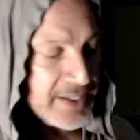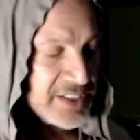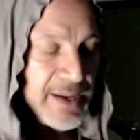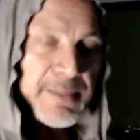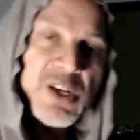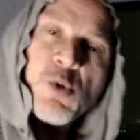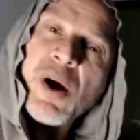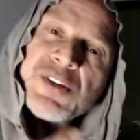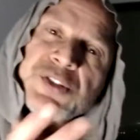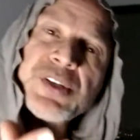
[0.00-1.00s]
Send me
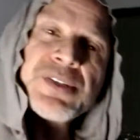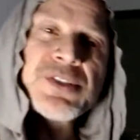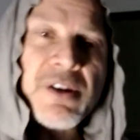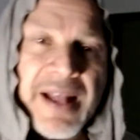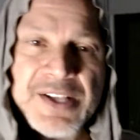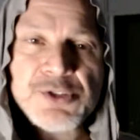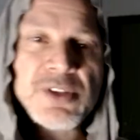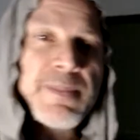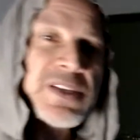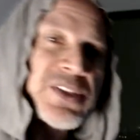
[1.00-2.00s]
questions. I'll answer
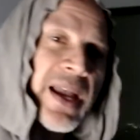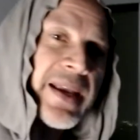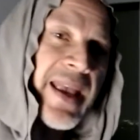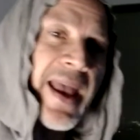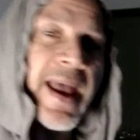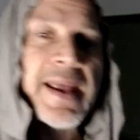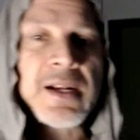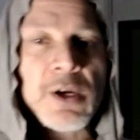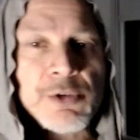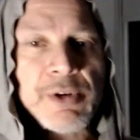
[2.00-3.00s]
the best I
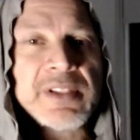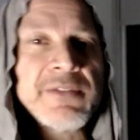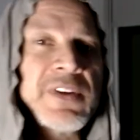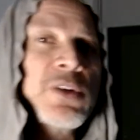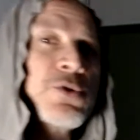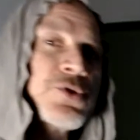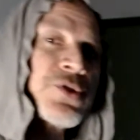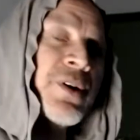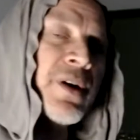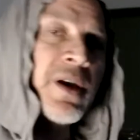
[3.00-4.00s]
can. I'll create the videos
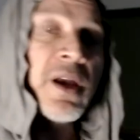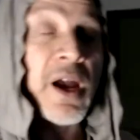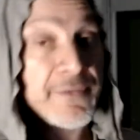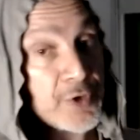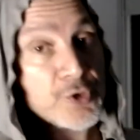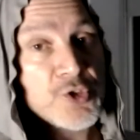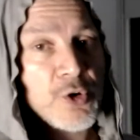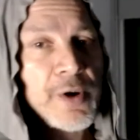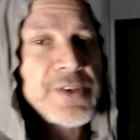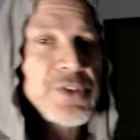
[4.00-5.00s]
of your
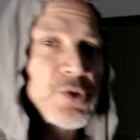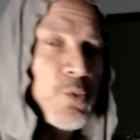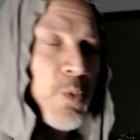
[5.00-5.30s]
choice as